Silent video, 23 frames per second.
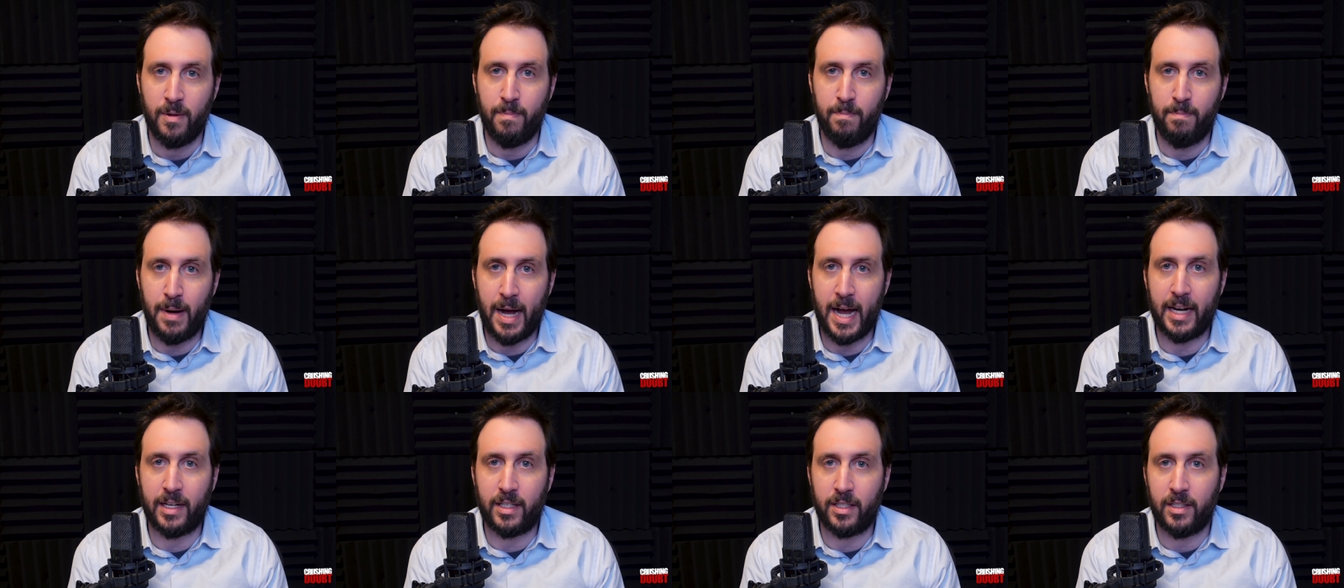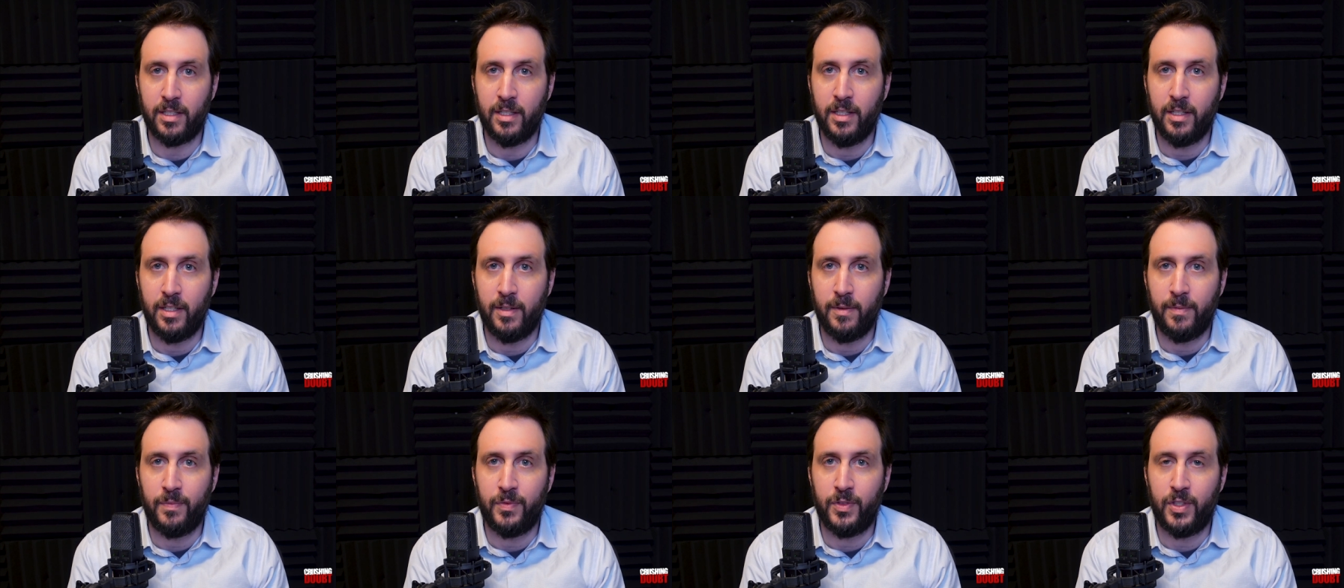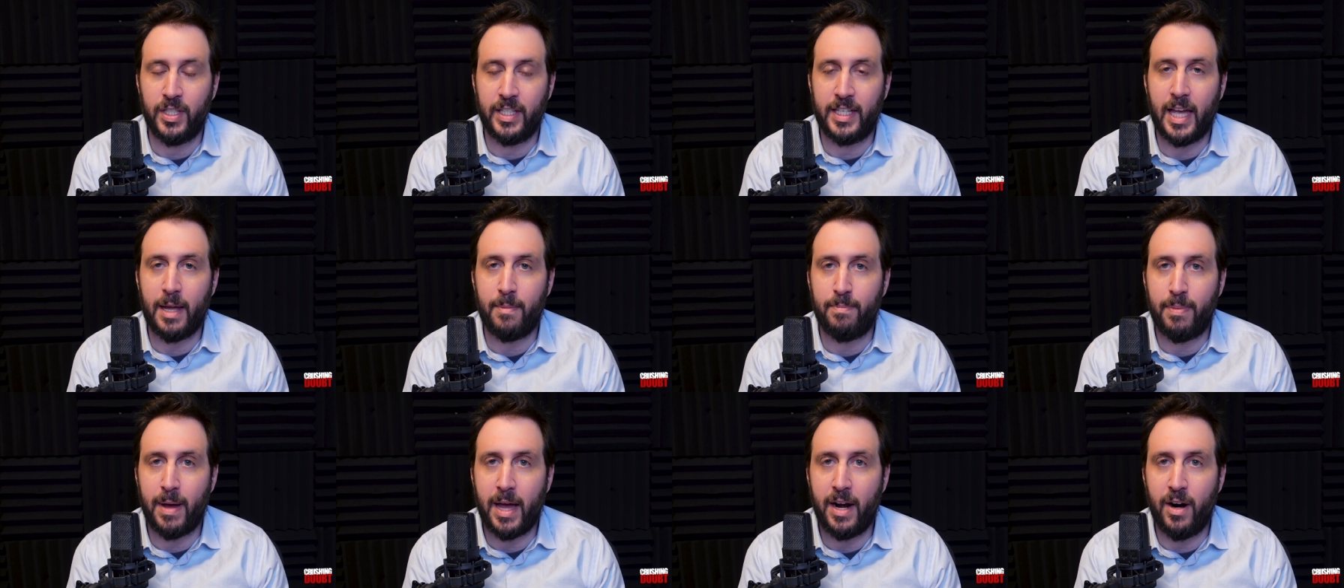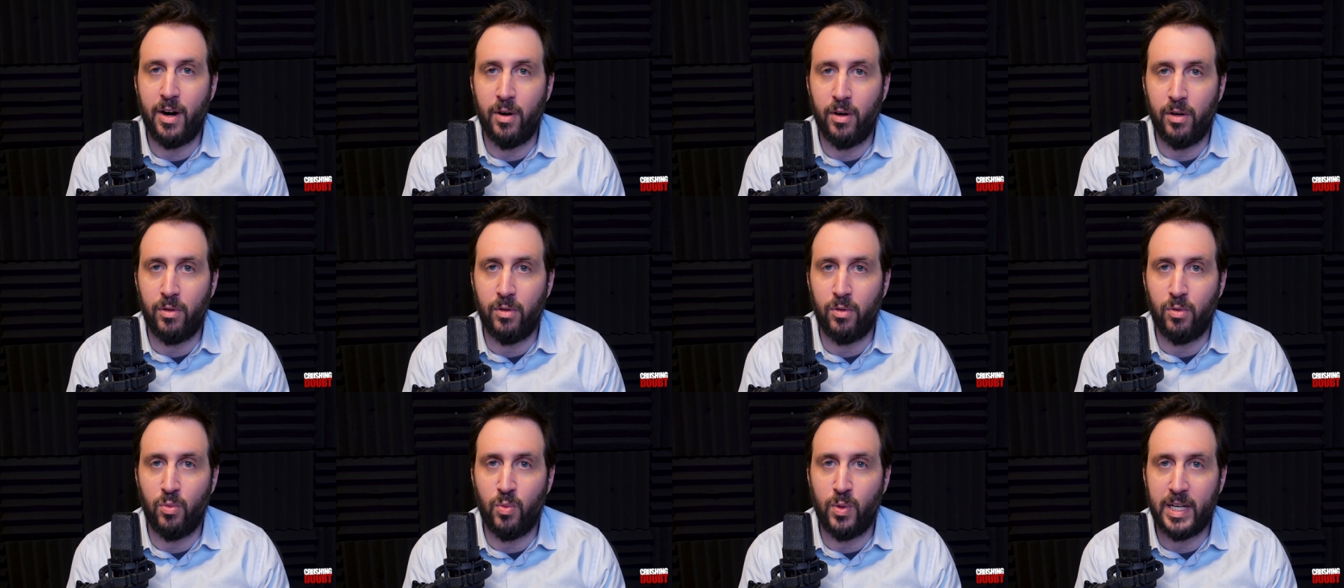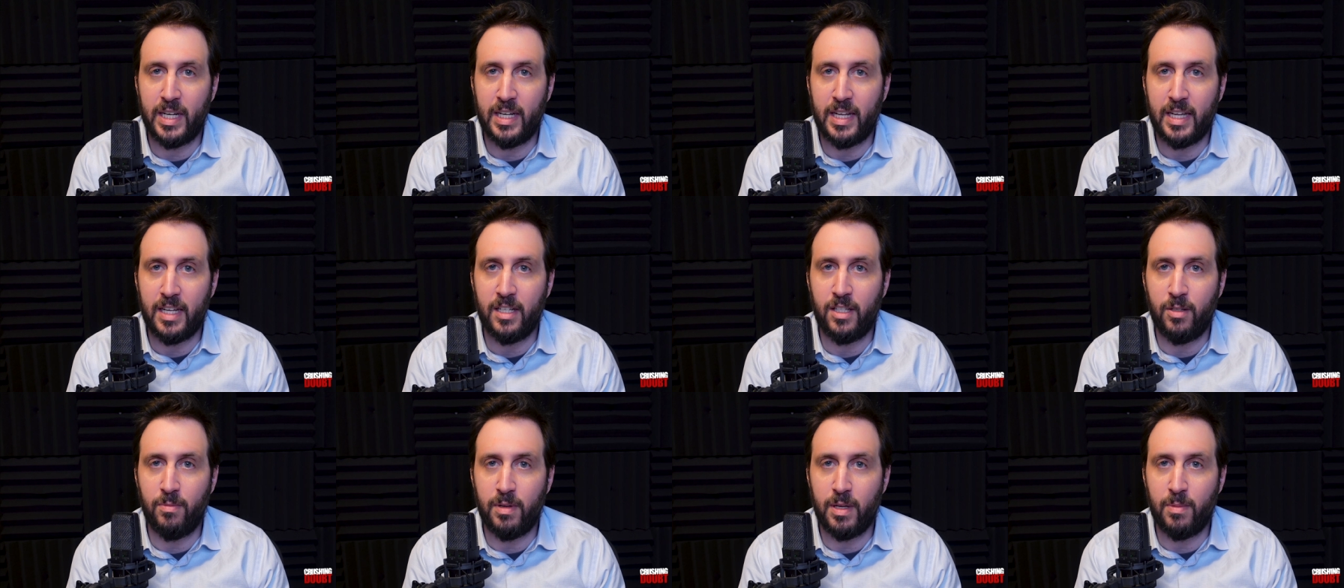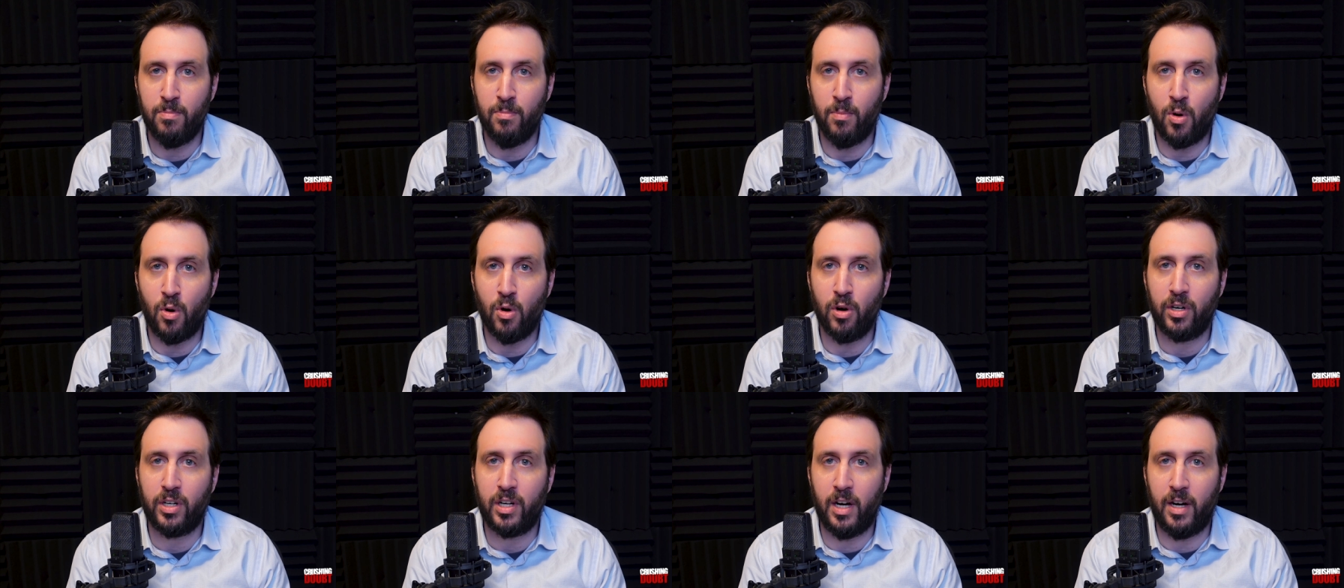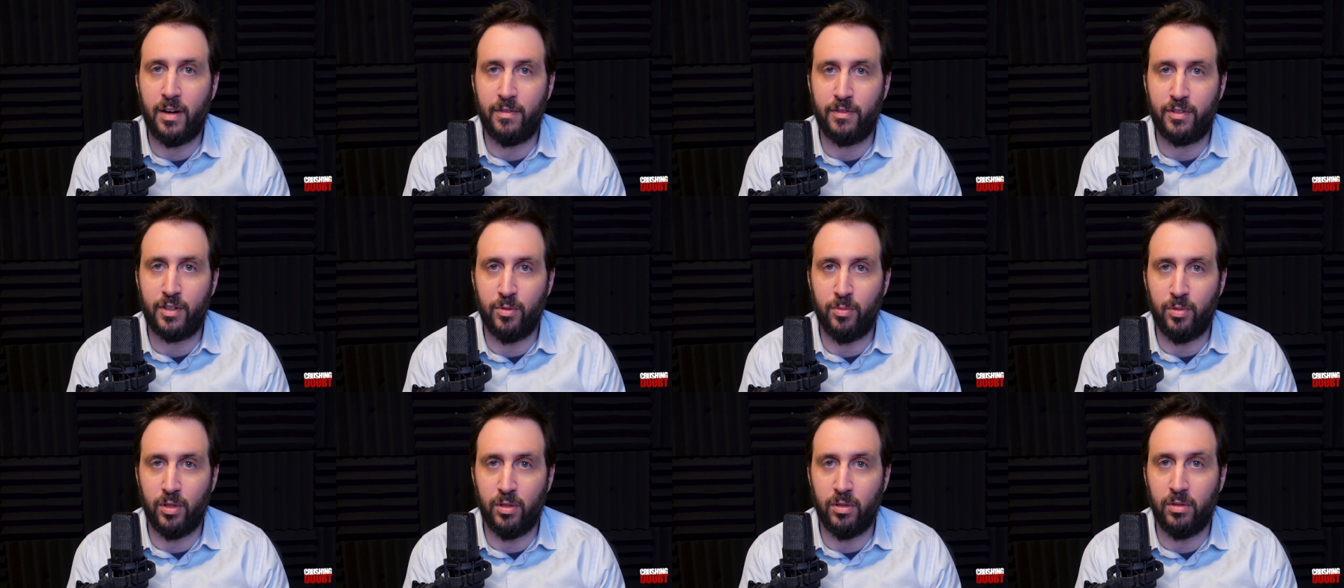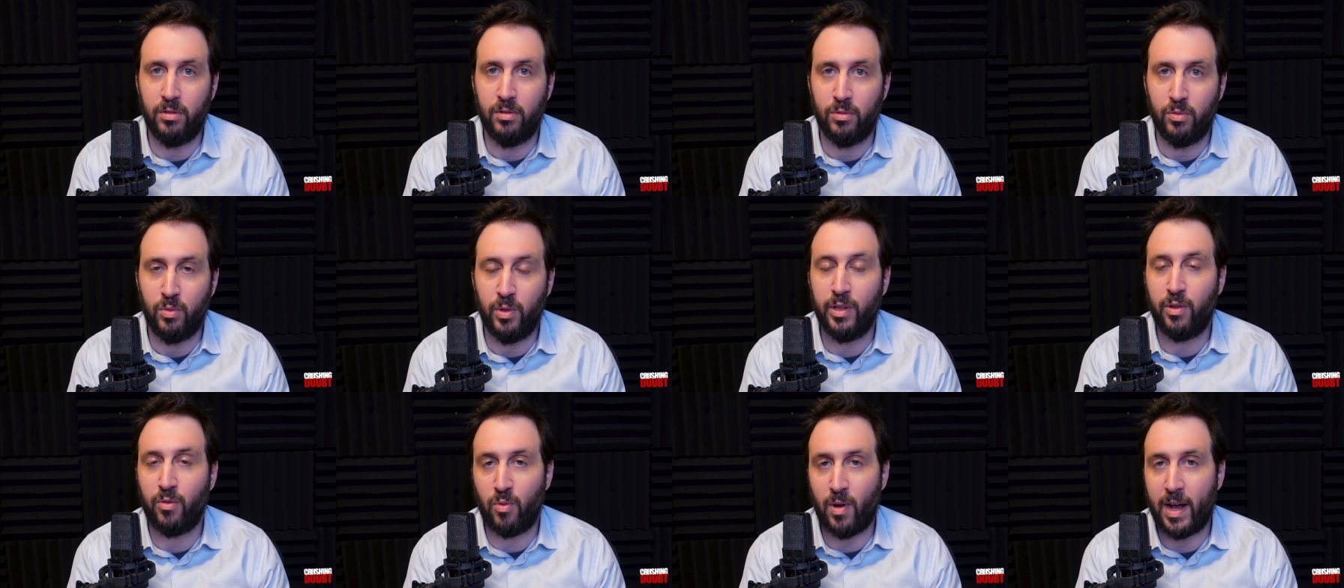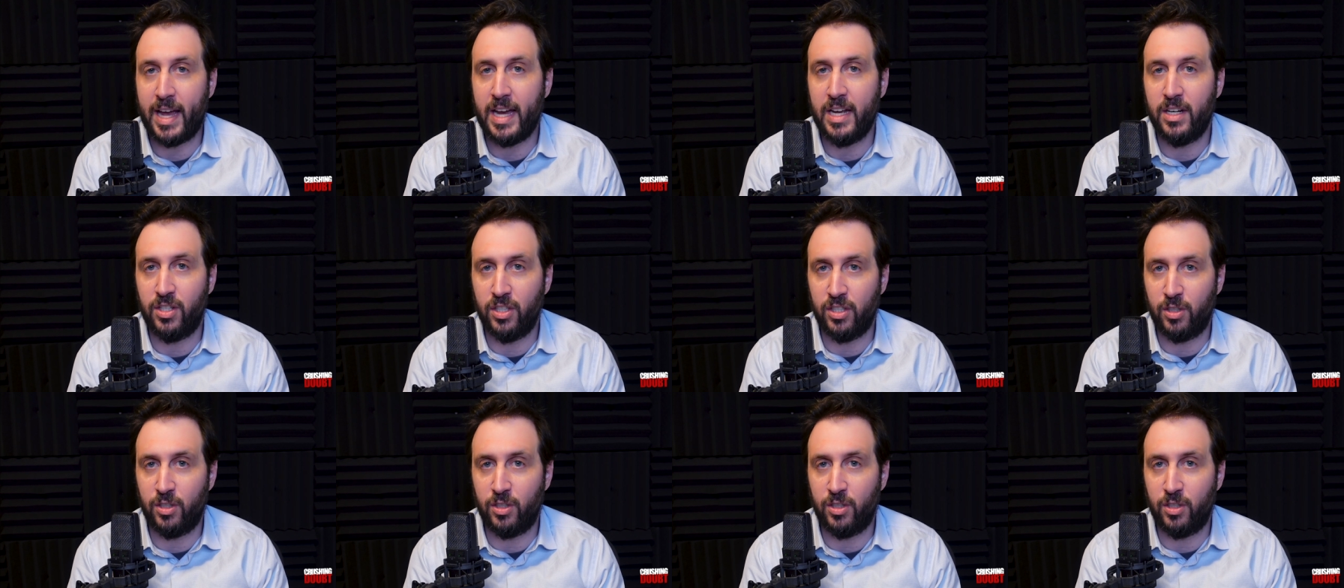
But to get better, we need to be more comfortable with rage,